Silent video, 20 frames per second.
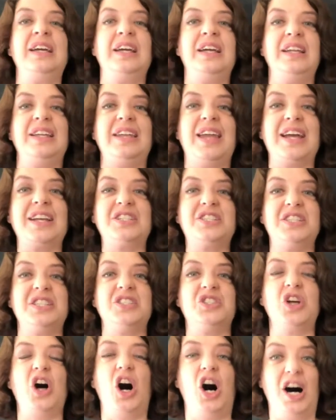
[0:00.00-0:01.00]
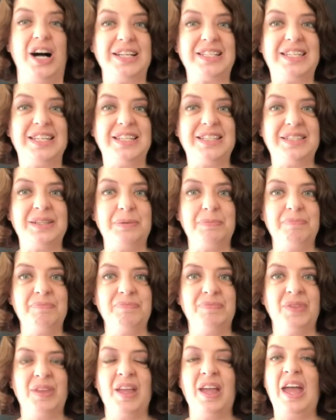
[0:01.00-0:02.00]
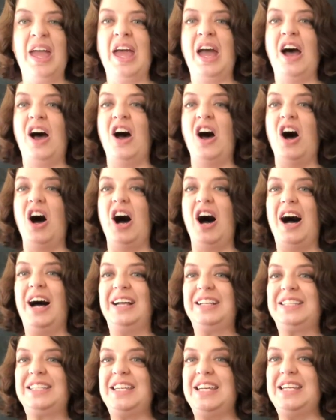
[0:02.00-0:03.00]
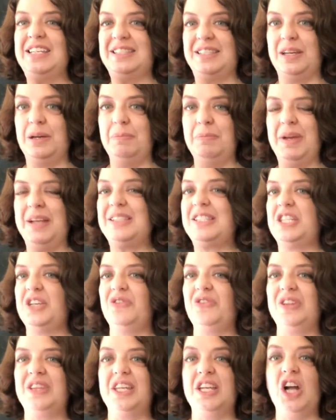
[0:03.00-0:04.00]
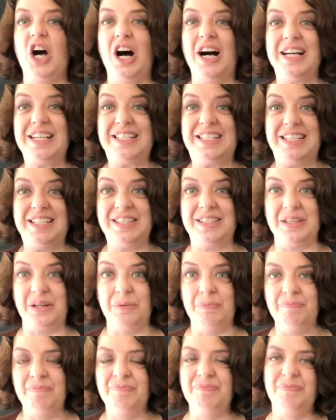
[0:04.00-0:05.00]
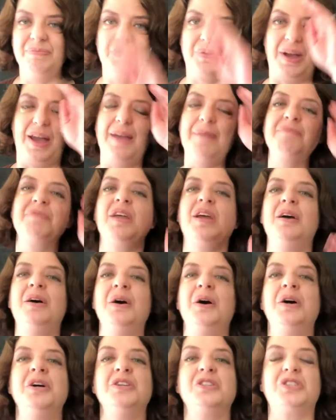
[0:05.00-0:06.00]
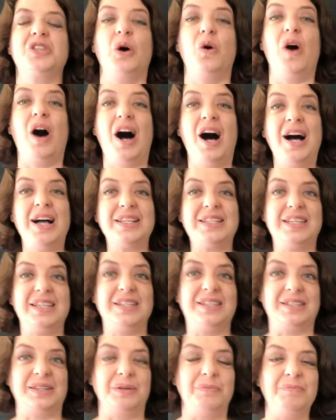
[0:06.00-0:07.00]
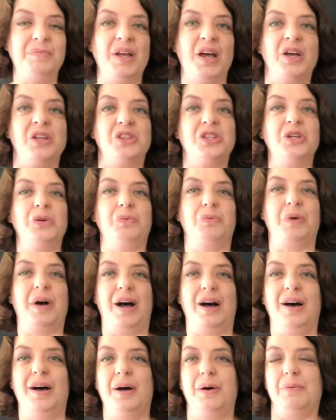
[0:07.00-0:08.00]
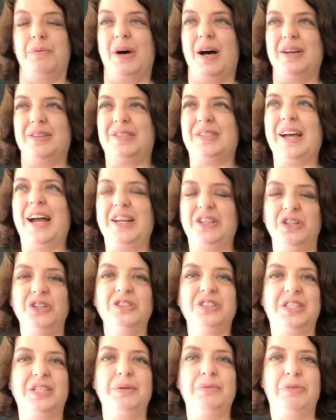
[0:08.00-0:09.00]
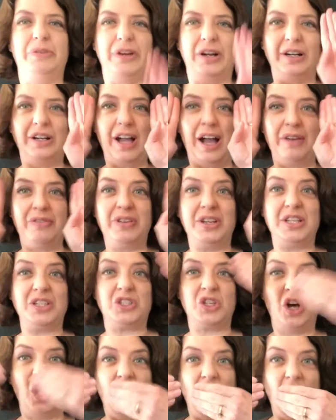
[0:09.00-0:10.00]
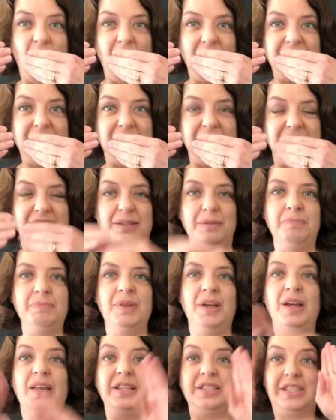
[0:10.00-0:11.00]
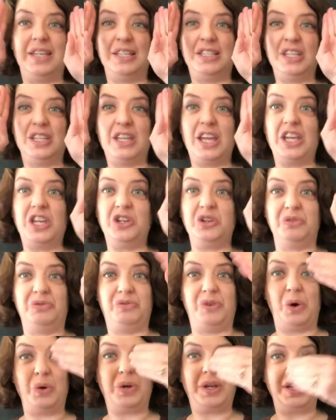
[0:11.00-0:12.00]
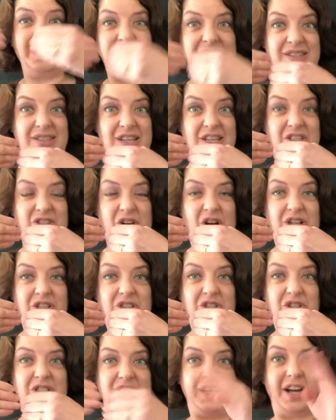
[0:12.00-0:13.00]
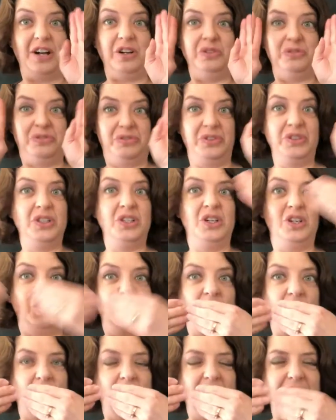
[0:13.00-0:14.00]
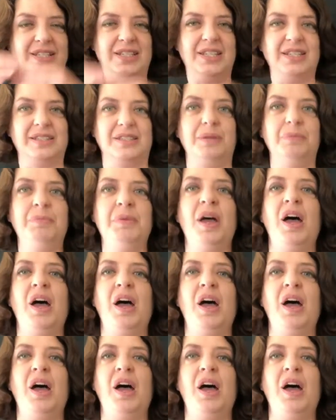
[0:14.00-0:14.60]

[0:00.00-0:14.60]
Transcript: Next is autism. Autism, it's different than autism, okay? So autism, a sign you'll see fairly often is autism. It's the idea that your focus is on yourself, autism.